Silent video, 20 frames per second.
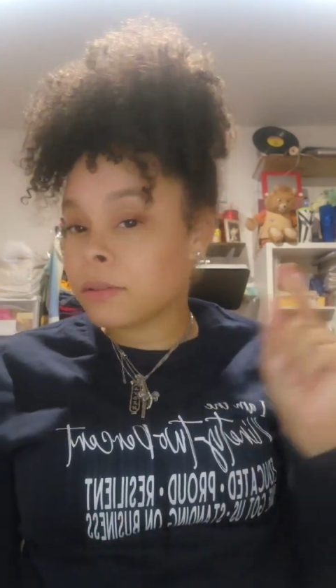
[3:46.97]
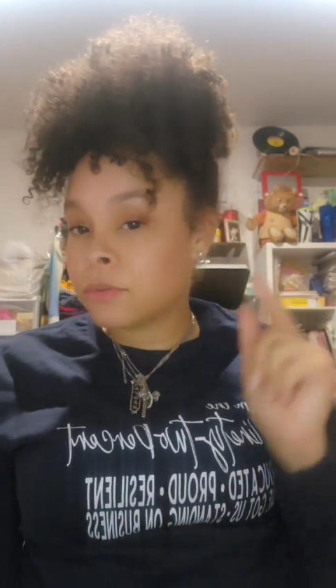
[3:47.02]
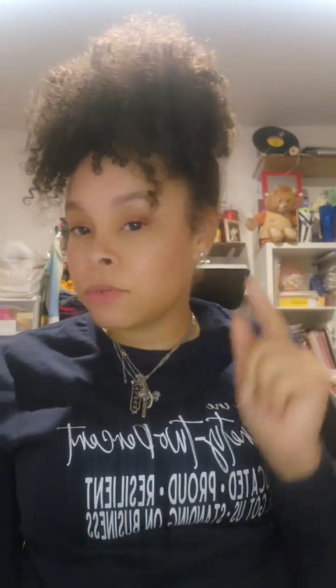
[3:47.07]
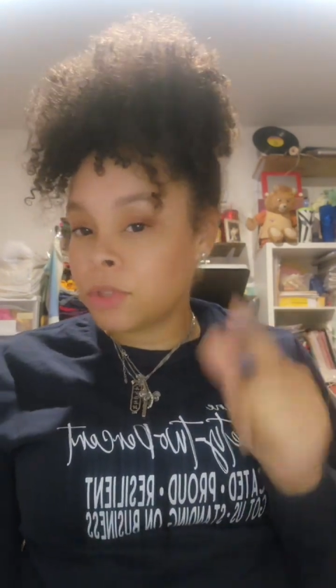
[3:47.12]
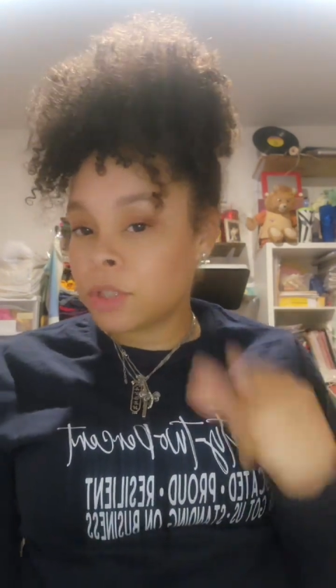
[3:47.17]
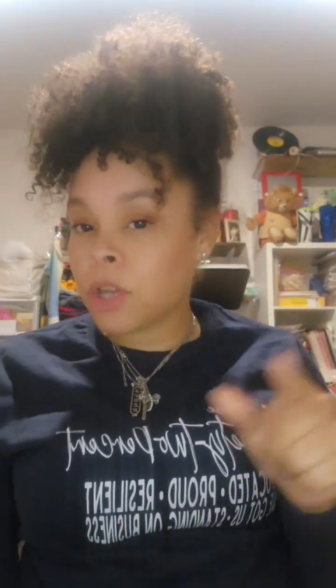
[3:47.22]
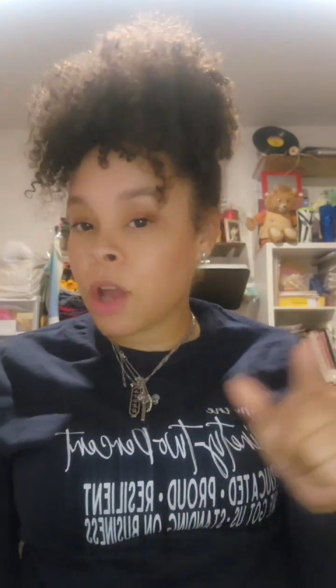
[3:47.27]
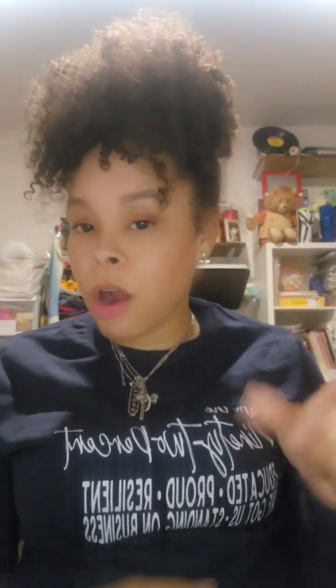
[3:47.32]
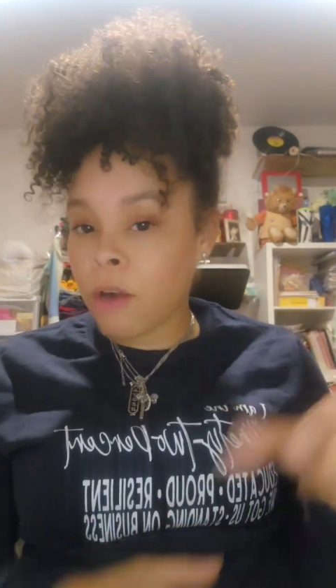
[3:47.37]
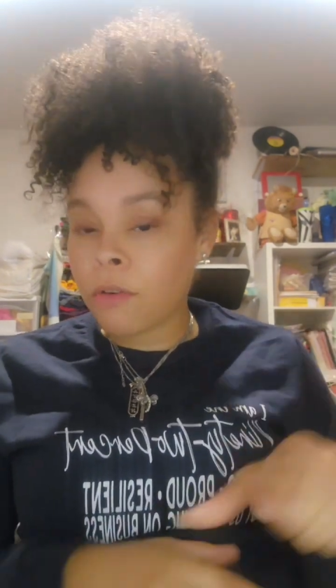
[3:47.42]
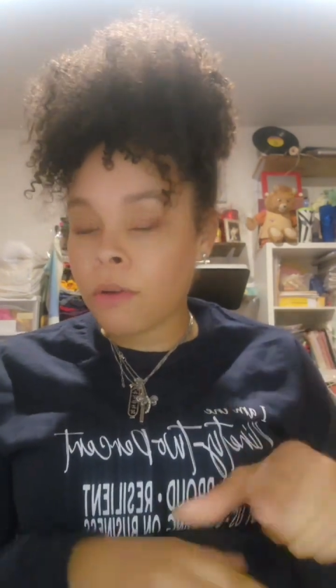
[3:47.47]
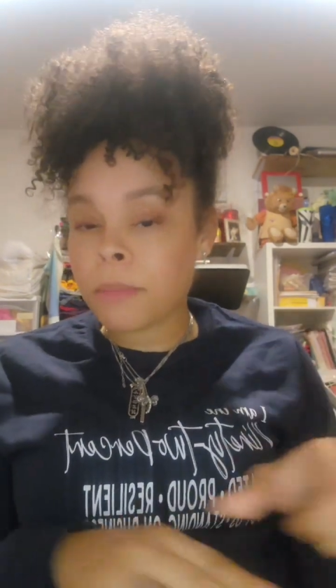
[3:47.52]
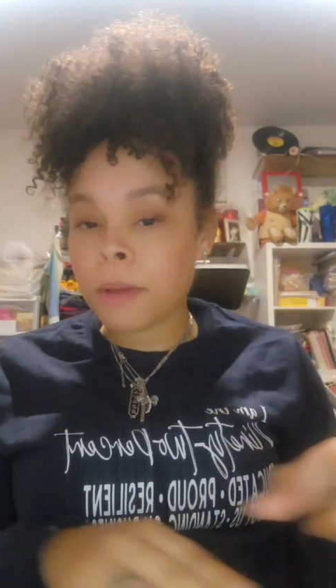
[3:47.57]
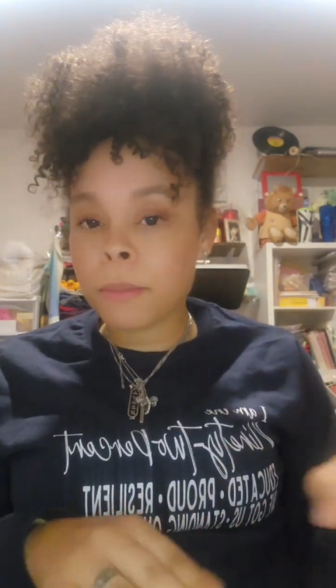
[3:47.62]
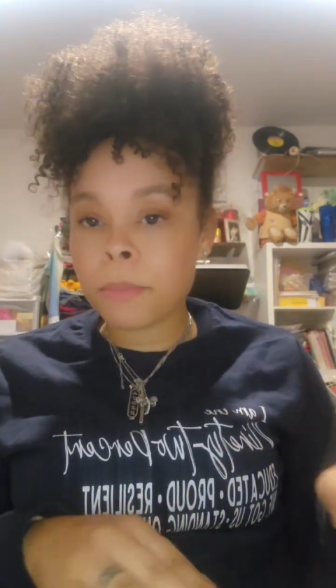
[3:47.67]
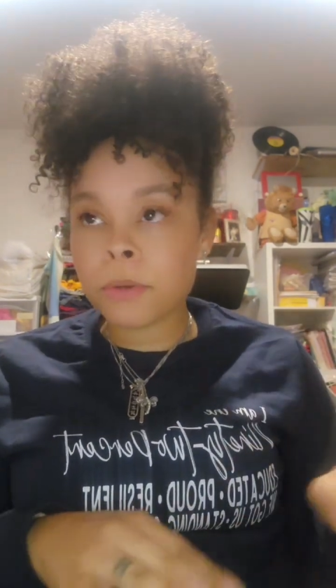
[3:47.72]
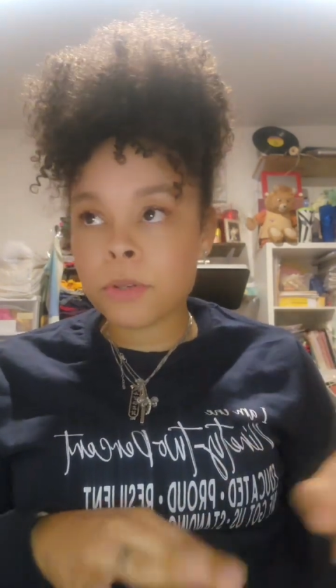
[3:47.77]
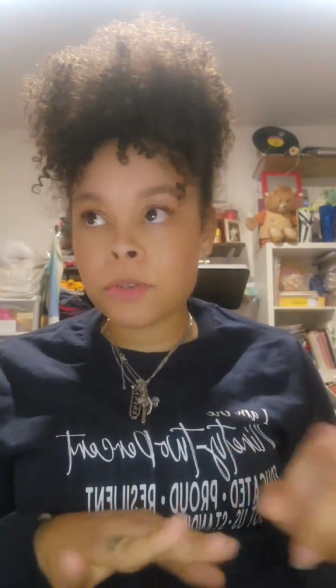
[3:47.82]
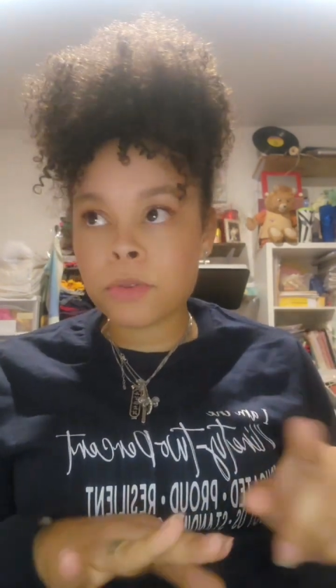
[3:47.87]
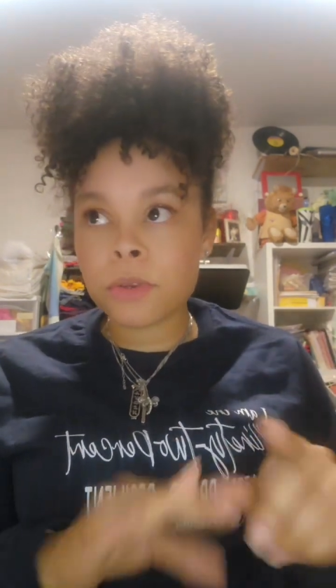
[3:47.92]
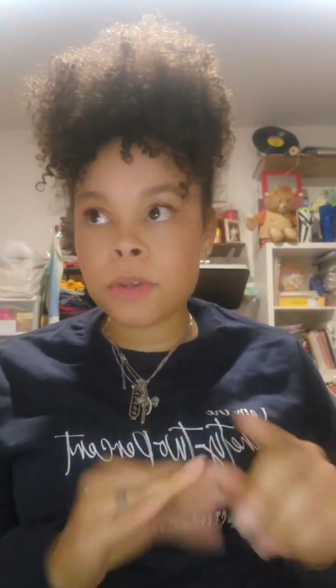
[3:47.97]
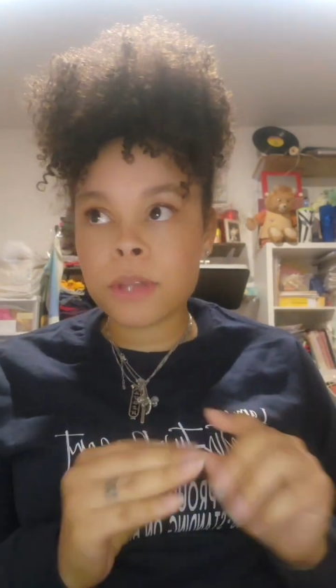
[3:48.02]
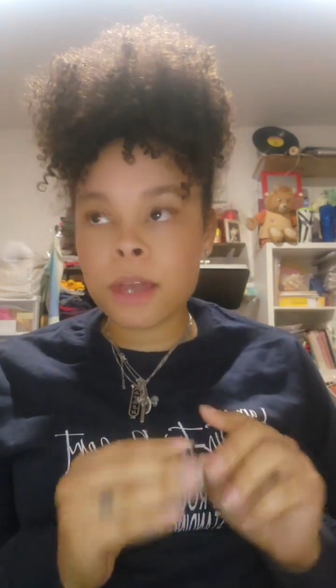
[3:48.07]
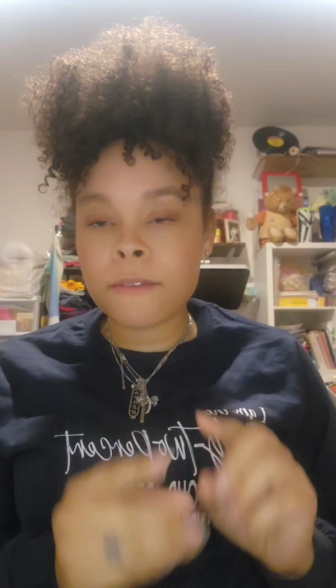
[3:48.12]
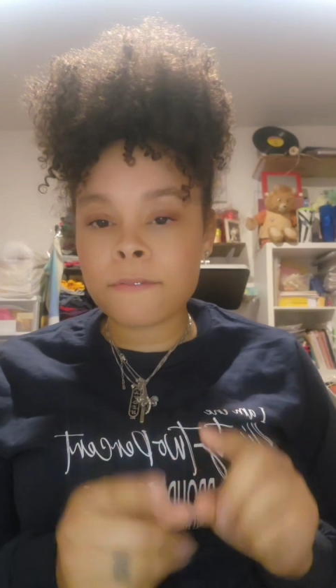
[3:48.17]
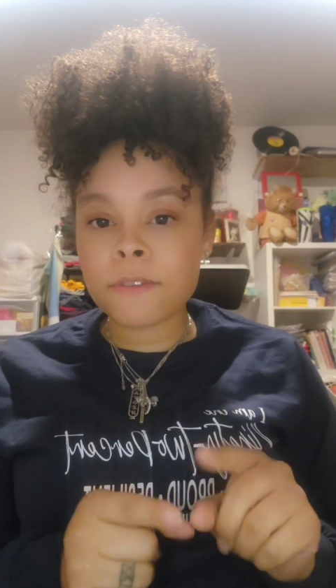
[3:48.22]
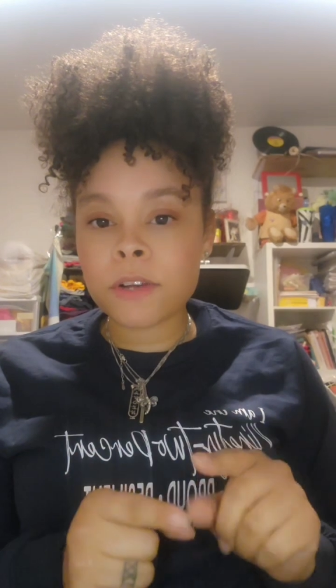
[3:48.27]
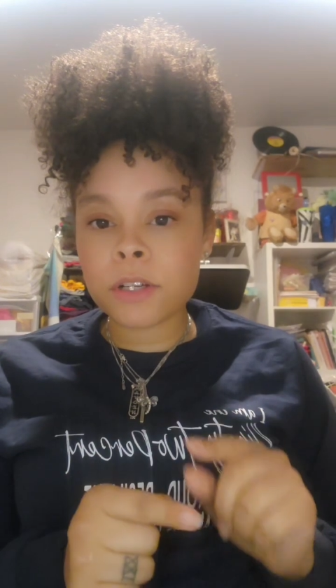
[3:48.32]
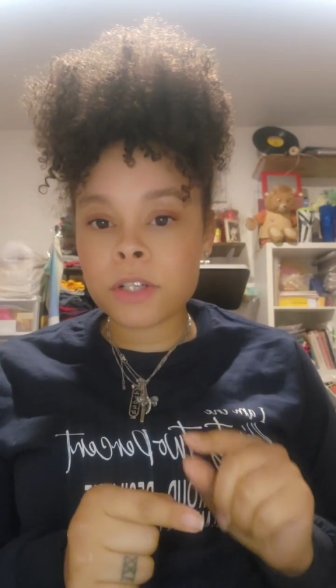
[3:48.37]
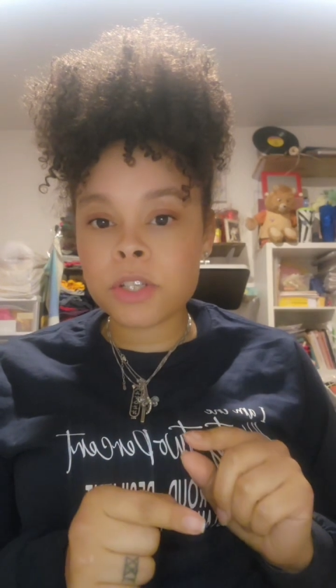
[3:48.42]
Y'all remember during that
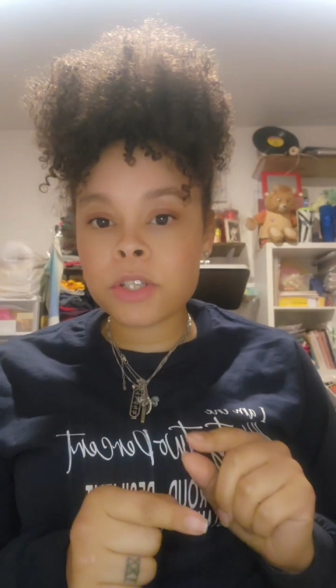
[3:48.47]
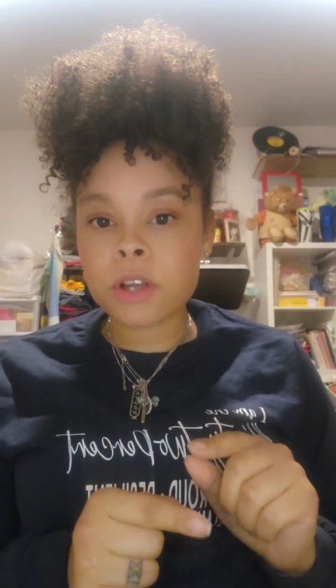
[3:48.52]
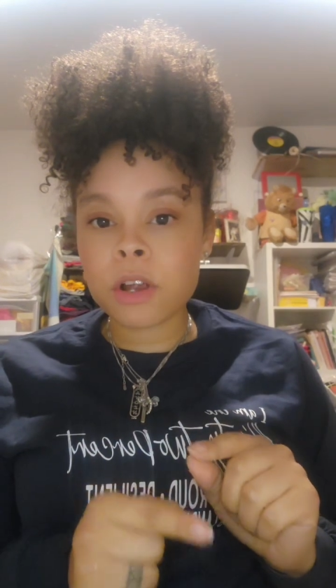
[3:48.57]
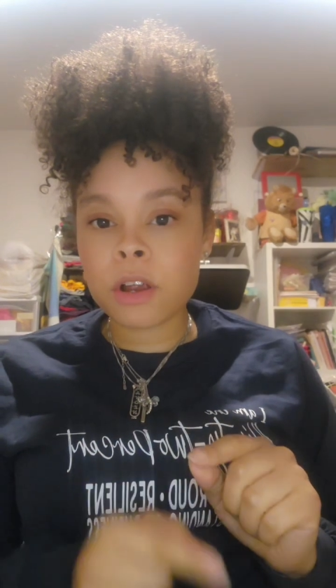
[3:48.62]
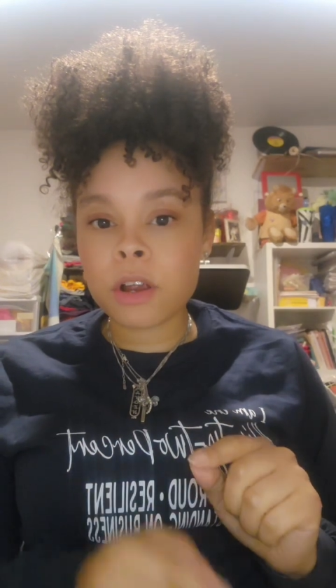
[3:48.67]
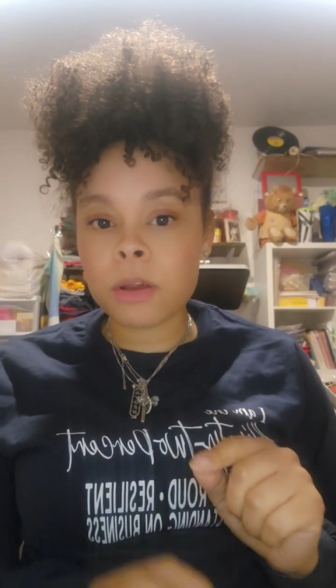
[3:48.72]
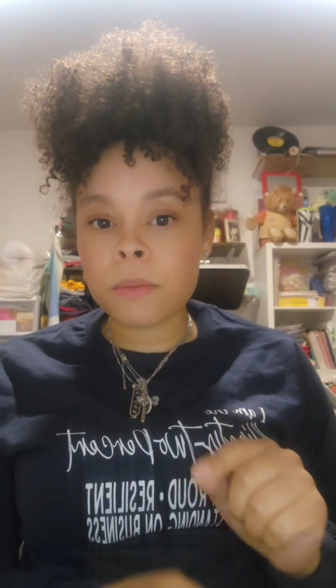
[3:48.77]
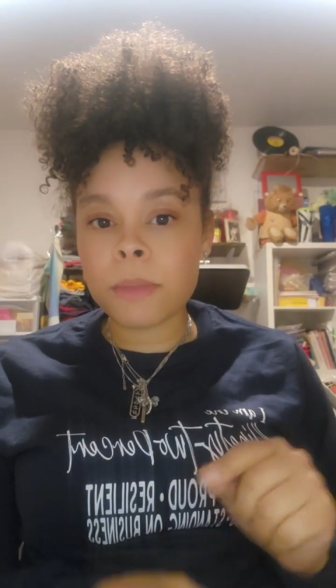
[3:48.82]
first term